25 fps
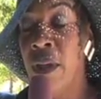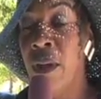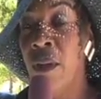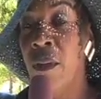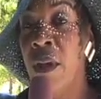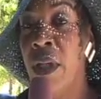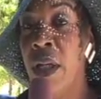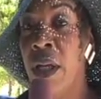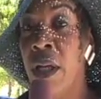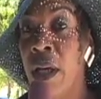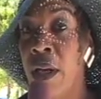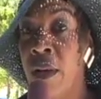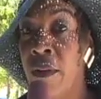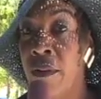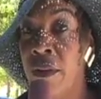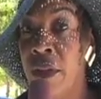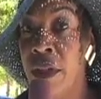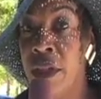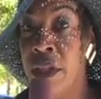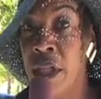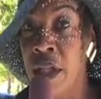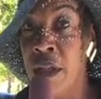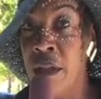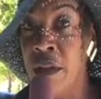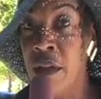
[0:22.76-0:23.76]
We love
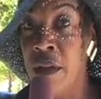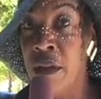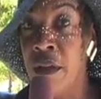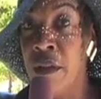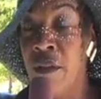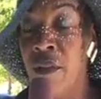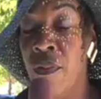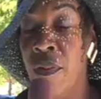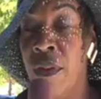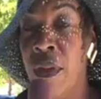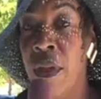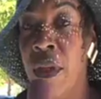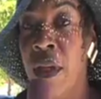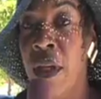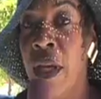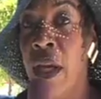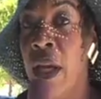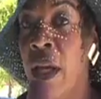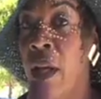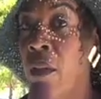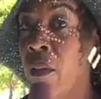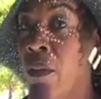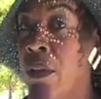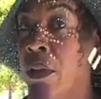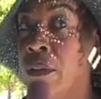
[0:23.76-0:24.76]
each other,
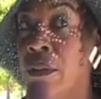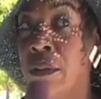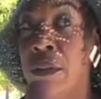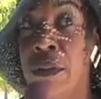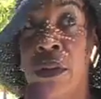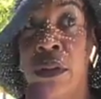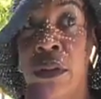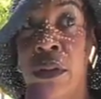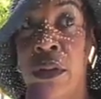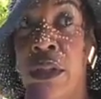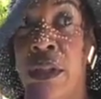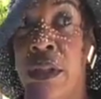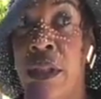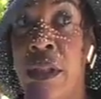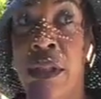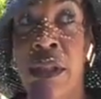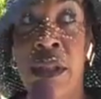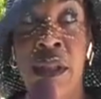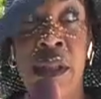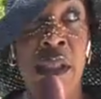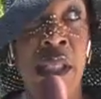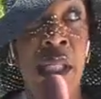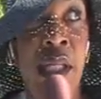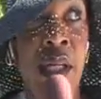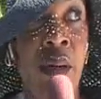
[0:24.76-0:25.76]
and we just
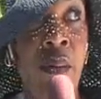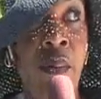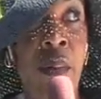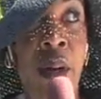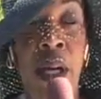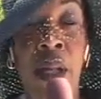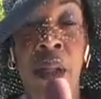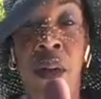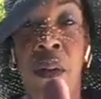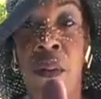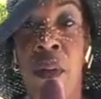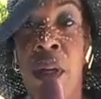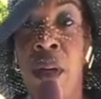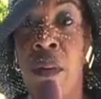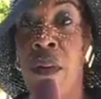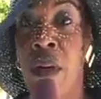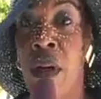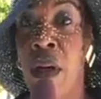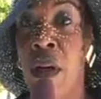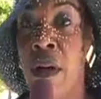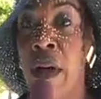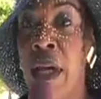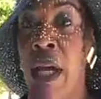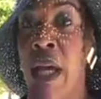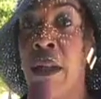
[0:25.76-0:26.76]
can tell by the way
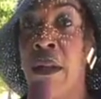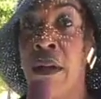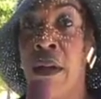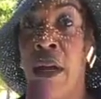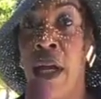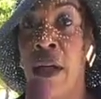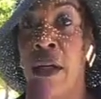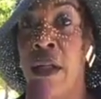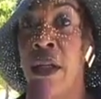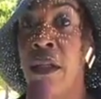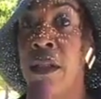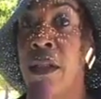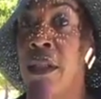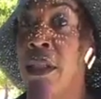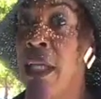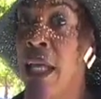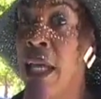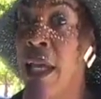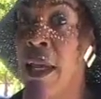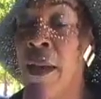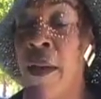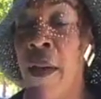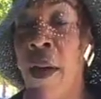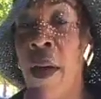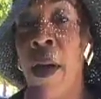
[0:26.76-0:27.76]
we're all gathered out here
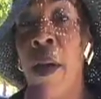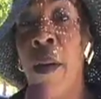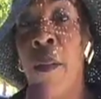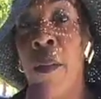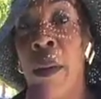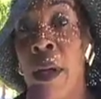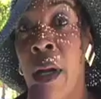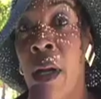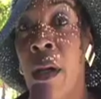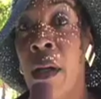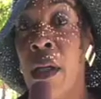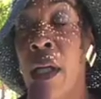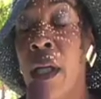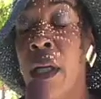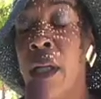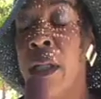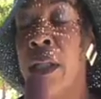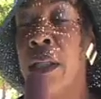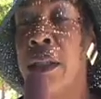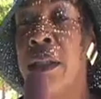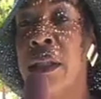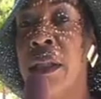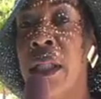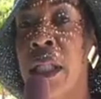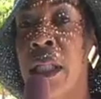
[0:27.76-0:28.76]
today. But all I
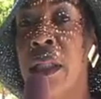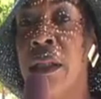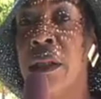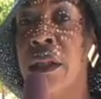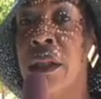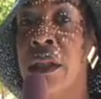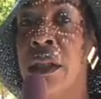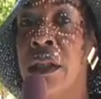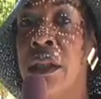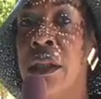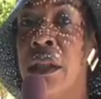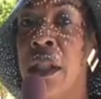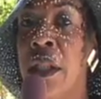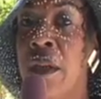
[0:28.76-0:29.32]
can say is just